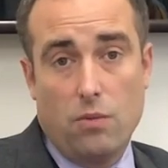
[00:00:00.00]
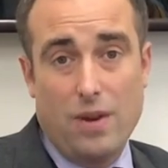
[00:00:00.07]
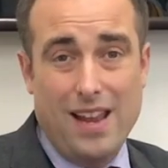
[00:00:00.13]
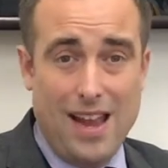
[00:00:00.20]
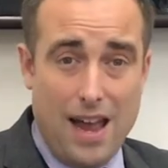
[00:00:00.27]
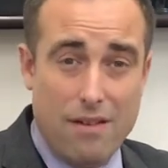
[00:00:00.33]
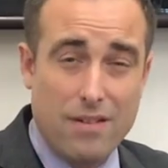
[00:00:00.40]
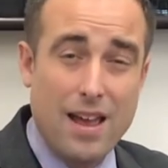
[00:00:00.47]
that we
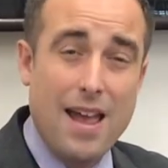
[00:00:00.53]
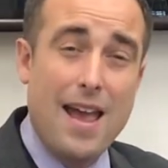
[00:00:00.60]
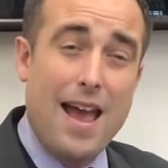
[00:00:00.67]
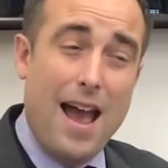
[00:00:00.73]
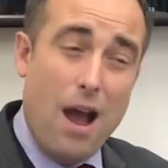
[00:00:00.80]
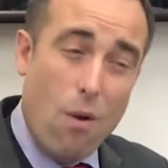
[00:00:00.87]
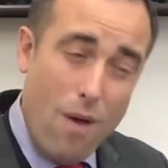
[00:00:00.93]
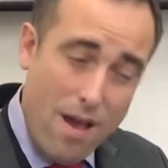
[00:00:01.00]
have.
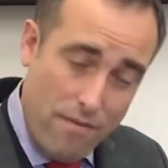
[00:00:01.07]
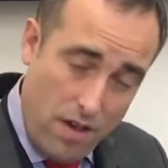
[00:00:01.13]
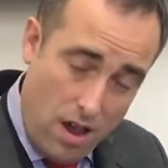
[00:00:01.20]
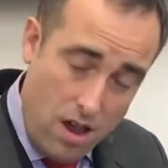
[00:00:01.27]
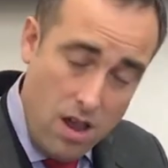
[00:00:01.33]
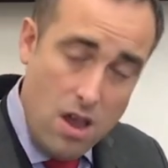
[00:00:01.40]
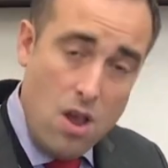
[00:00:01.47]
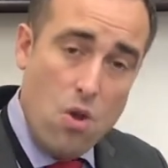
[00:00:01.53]

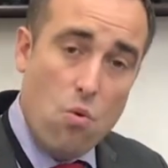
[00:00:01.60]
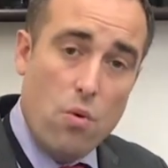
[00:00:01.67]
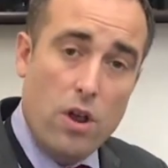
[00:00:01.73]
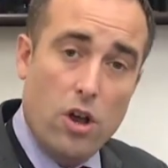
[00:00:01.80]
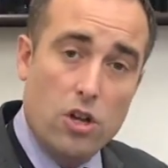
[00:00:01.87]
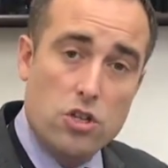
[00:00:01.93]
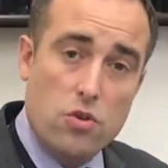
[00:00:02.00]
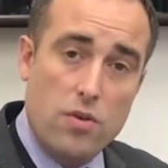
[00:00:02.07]
However, we
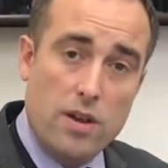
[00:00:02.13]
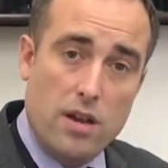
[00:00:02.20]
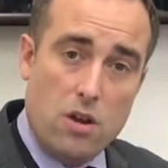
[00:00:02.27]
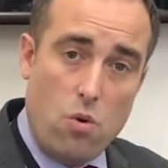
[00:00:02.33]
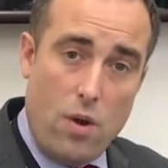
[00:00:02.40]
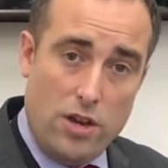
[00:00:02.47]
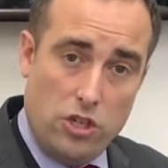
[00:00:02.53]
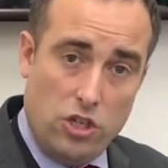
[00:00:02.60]
are doing a
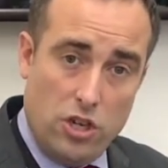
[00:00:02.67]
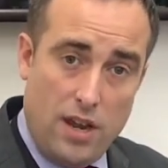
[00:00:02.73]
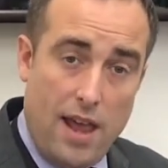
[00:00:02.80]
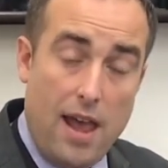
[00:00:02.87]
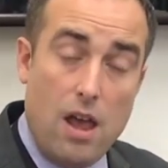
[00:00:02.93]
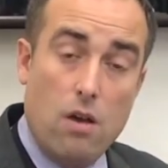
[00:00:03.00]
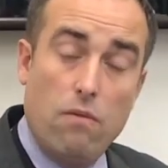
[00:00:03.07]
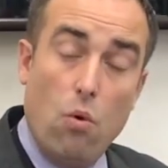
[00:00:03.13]

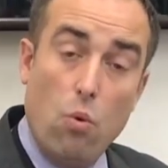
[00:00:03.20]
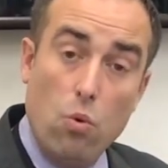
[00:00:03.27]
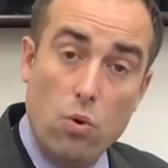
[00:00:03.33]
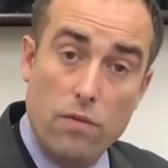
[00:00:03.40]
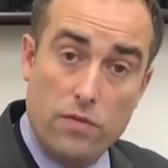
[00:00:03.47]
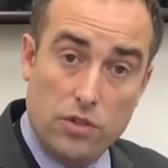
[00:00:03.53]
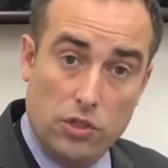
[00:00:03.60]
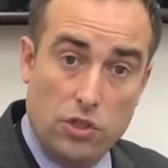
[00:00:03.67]
questionnaire of all
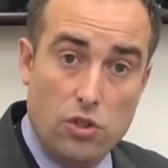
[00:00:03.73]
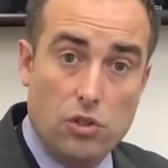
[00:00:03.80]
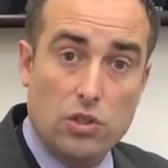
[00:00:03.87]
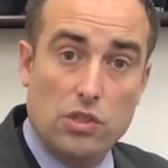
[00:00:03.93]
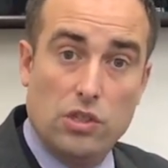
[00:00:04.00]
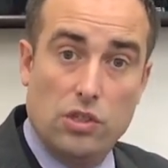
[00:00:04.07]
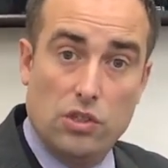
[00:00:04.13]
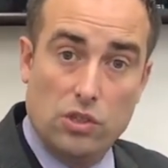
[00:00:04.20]
of the
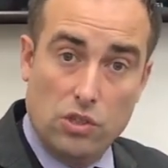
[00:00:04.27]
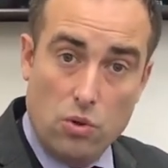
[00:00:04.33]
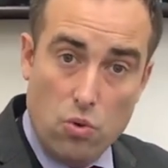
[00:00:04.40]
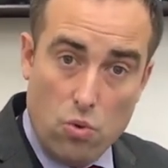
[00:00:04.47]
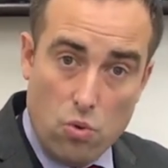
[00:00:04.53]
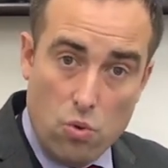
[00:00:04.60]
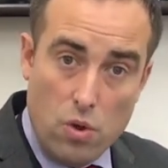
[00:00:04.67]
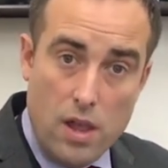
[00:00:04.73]
students in the
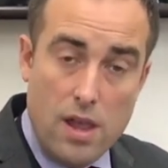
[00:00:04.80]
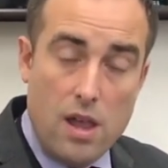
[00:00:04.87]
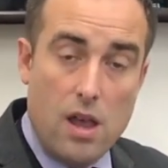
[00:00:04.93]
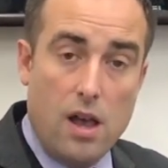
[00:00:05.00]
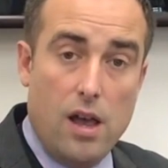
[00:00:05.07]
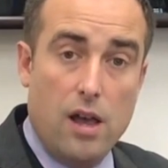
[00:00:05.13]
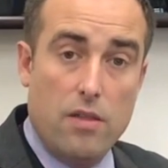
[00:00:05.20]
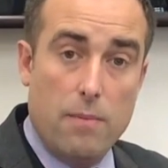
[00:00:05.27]
school.
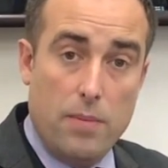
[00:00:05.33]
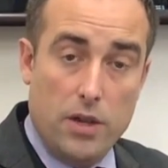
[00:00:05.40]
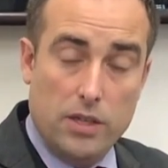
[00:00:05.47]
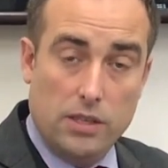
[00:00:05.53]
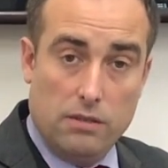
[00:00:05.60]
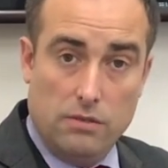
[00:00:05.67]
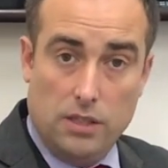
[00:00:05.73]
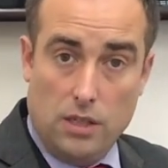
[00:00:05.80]
The
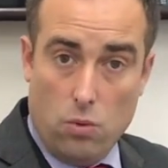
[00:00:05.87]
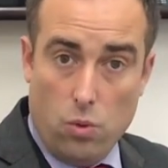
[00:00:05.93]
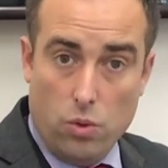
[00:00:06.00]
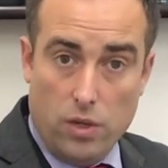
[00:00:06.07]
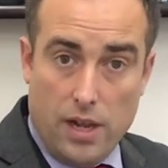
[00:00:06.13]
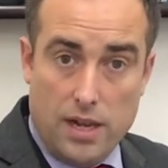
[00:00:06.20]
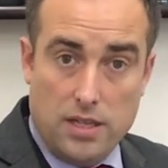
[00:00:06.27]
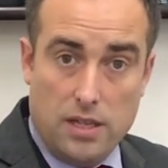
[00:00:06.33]
bursar is
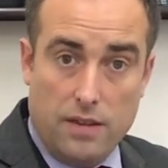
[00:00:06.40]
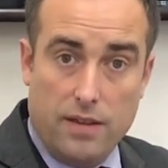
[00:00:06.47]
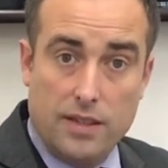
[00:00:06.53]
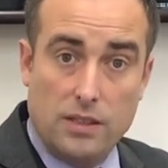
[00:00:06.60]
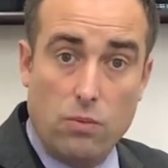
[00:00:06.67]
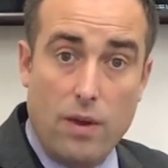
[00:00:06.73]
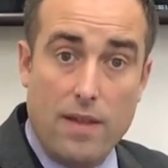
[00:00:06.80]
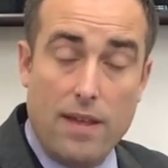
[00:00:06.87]
coordinating
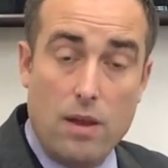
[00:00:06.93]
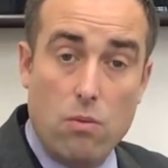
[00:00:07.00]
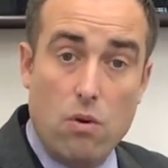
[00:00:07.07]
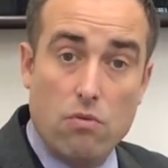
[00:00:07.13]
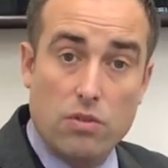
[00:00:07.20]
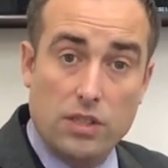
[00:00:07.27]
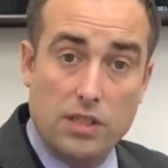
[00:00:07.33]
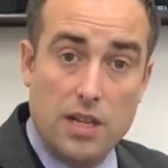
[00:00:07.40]
this, where they will
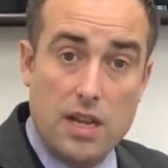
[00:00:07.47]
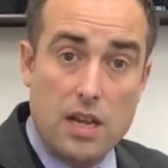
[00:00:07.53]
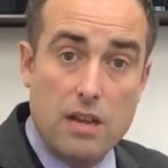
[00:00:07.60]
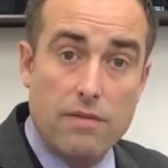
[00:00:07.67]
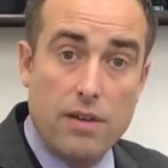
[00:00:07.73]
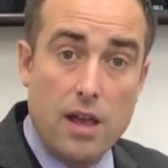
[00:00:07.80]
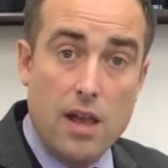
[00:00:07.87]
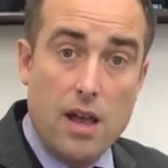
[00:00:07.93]

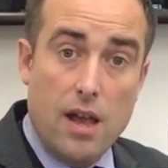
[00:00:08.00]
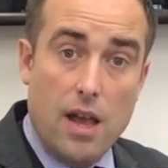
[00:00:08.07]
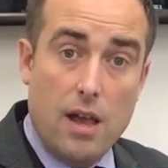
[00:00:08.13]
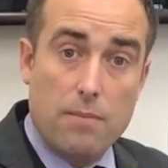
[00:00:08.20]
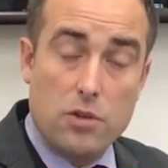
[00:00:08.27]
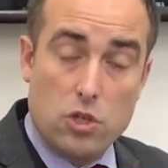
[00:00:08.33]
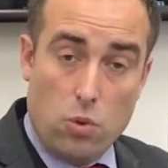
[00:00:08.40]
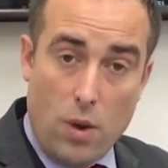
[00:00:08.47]
receive
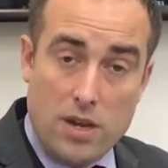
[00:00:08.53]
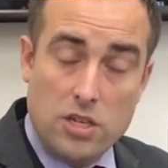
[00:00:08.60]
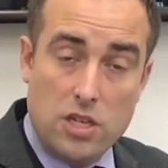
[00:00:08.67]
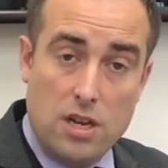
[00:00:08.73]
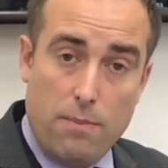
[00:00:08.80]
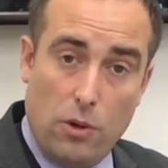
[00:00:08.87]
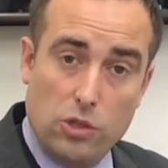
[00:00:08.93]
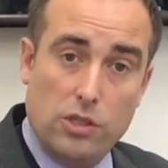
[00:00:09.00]

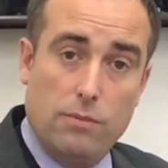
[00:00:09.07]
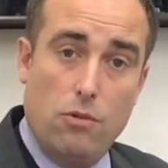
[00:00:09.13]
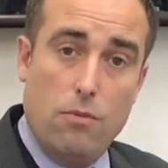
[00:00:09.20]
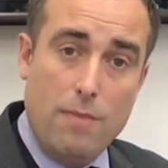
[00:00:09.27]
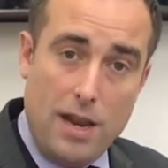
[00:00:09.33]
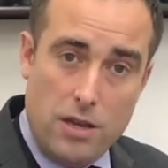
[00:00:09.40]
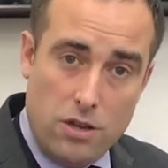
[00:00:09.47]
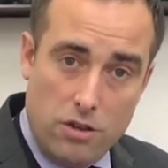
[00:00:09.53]
20 possible
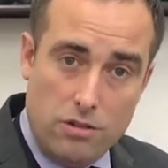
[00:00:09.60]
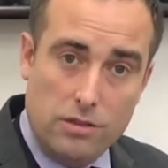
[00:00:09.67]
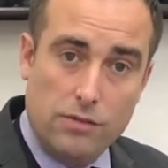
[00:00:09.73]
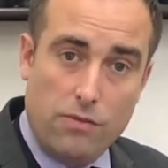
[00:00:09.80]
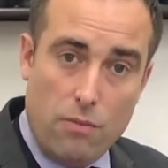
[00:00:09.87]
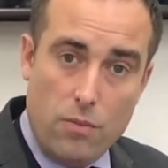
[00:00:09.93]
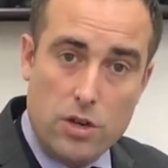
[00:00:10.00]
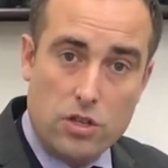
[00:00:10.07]
menus
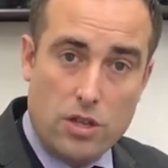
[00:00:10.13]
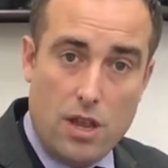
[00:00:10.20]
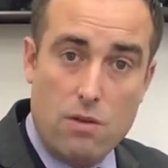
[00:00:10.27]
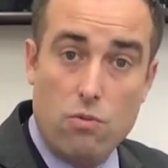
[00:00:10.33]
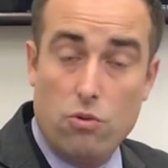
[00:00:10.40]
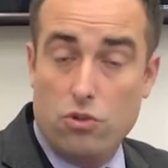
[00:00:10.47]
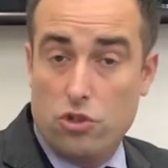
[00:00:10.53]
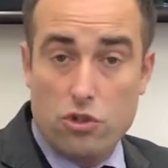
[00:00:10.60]
from which they
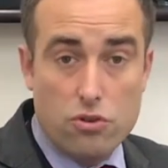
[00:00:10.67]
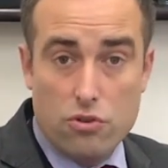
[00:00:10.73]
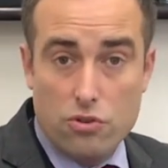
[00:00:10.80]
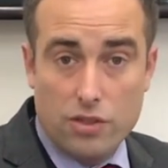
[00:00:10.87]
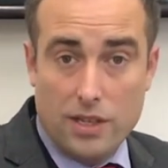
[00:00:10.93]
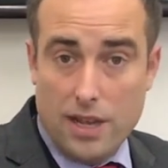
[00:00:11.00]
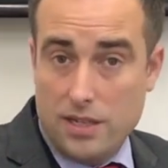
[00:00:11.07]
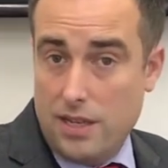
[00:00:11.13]
will
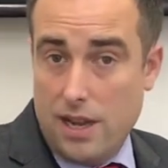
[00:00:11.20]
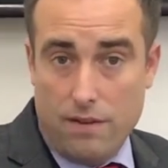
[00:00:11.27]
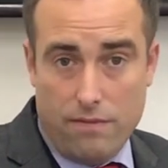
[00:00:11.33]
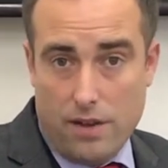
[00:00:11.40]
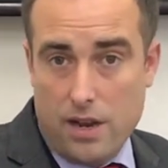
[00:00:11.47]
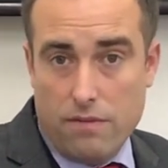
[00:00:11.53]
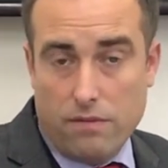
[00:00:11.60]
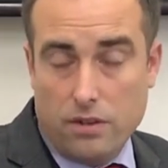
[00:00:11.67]
choose their 10
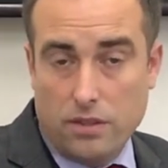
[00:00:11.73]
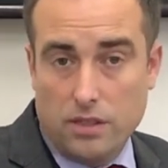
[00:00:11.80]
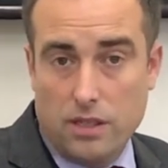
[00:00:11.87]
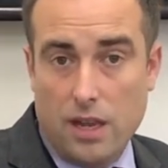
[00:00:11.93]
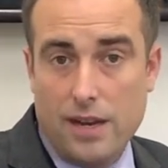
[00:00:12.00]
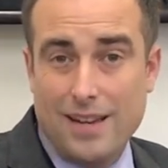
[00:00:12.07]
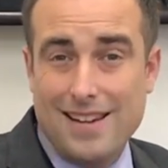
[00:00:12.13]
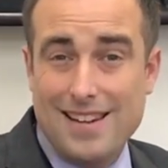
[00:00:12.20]
favourites,
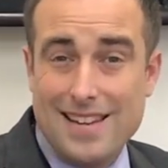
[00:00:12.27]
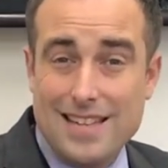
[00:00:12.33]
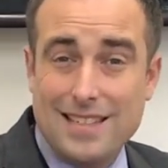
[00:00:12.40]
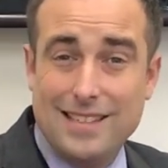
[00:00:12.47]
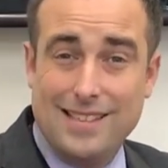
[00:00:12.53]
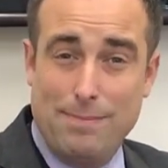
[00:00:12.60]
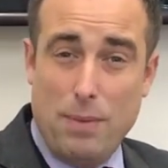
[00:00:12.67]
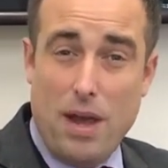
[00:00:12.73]
and at
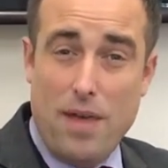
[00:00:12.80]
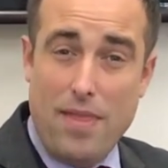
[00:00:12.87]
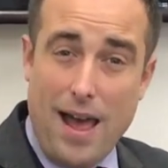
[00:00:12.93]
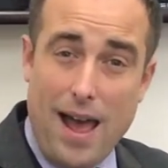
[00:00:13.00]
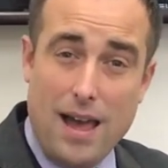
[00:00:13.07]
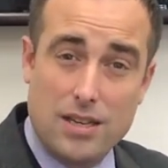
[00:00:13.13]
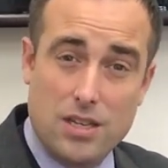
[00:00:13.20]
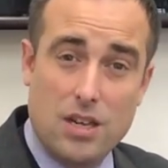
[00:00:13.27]
least by
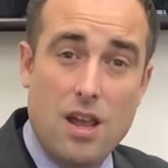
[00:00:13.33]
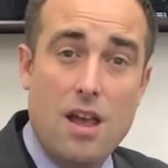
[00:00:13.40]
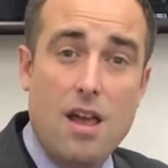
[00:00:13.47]
that